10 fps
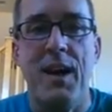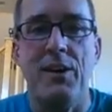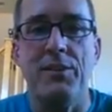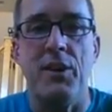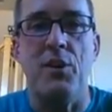
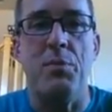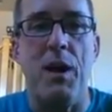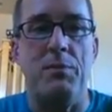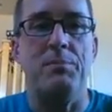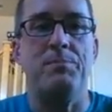called the dart
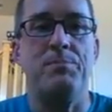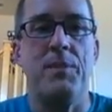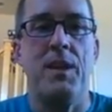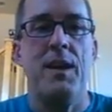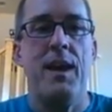problem.
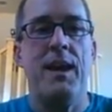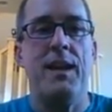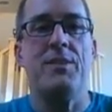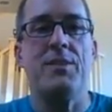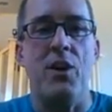And
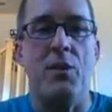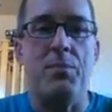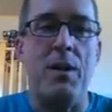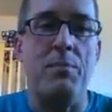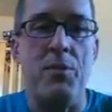in this dart
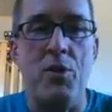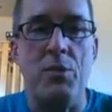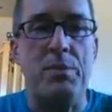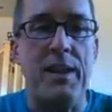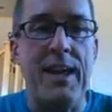problem, you're
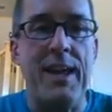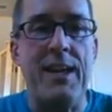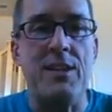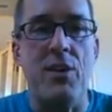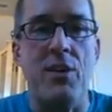playing
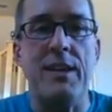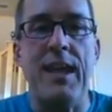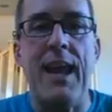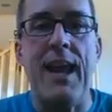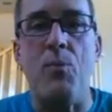a dart
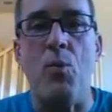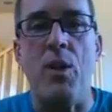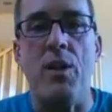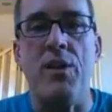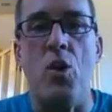game
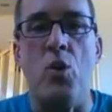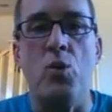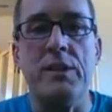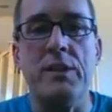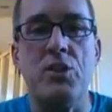where the
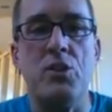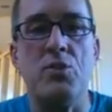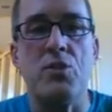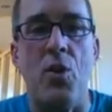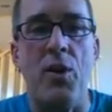only two
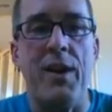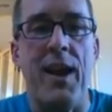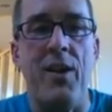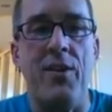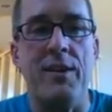scoring
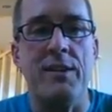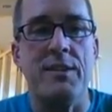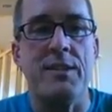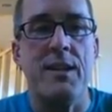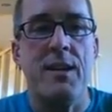
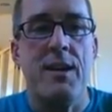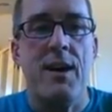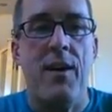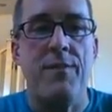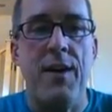areas
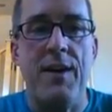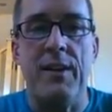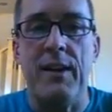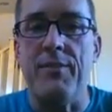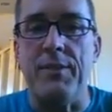are 5
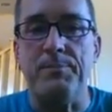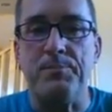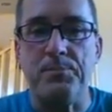and 11.